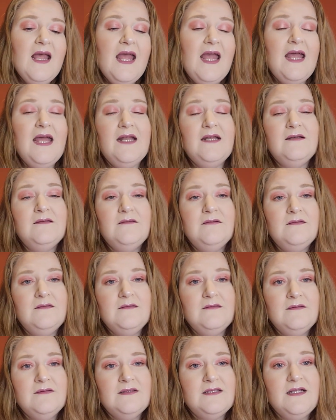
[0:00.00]
In
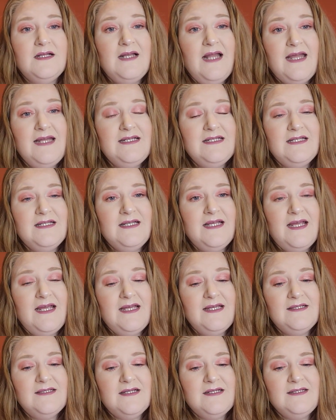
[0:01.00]
the later
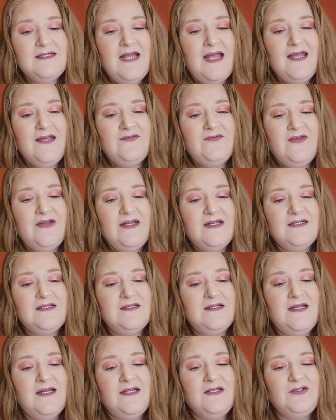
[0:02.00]
years,
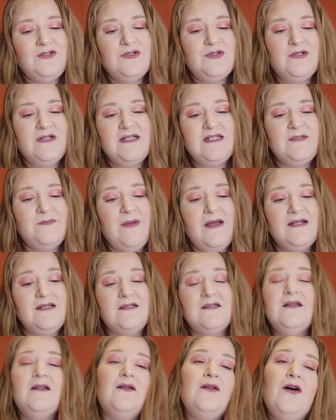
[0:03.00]
David enjoyed
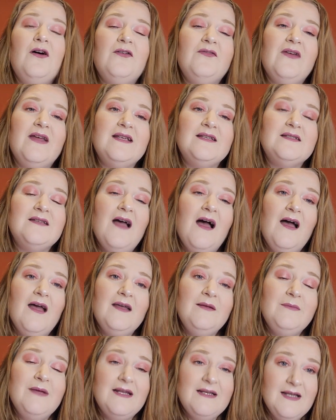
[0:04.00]
spending a lot of his
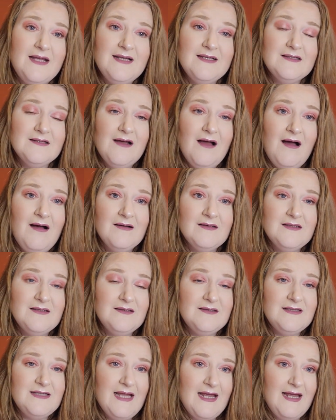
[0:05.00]
time in his
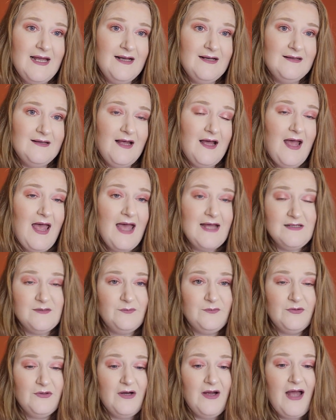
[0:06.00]
gardens in
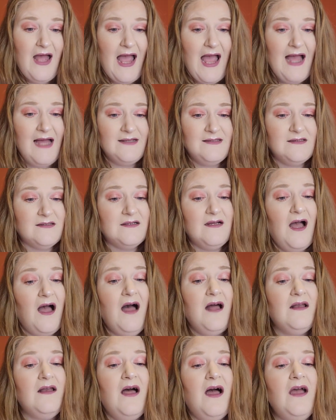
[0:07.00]
Edinburgh and
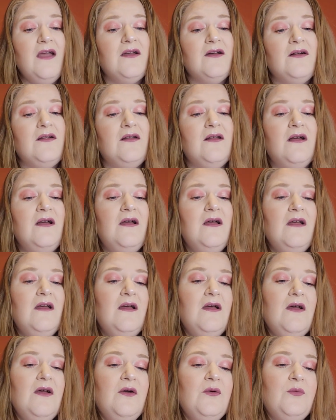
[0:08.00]
Carlisle,
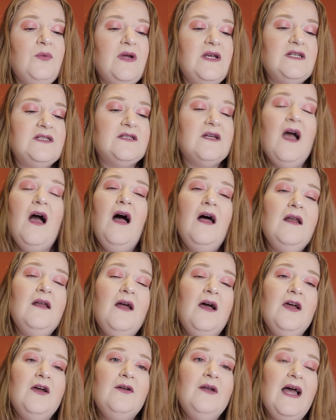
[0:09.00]
which
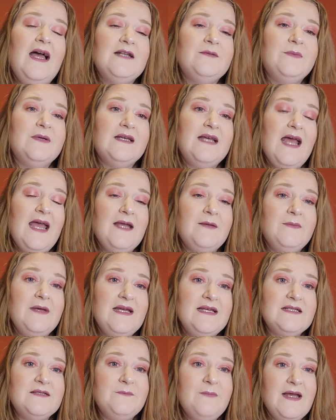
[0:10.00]
Carlisle had become
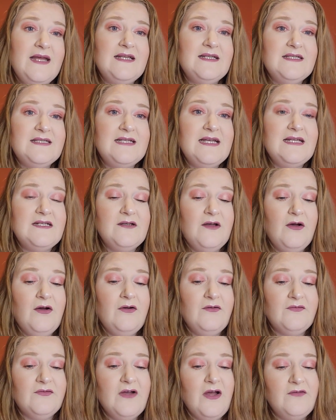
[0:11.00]
his main seat
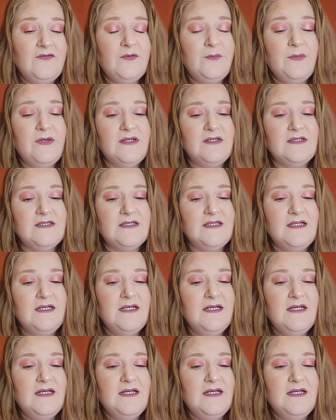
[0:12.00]
of government.